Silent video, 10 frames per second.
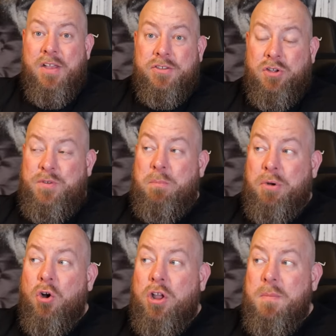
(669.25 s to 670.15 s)
So if you
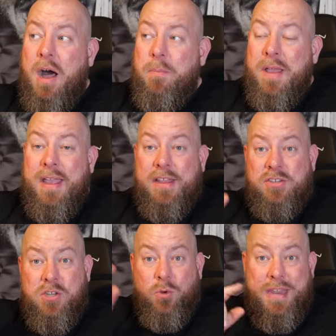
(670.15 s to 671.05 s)
broke them up and
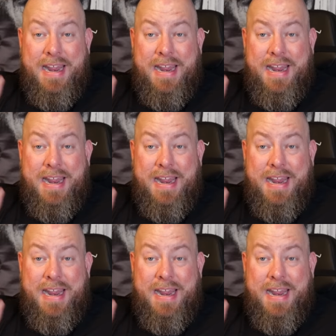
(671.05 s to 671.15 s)
sold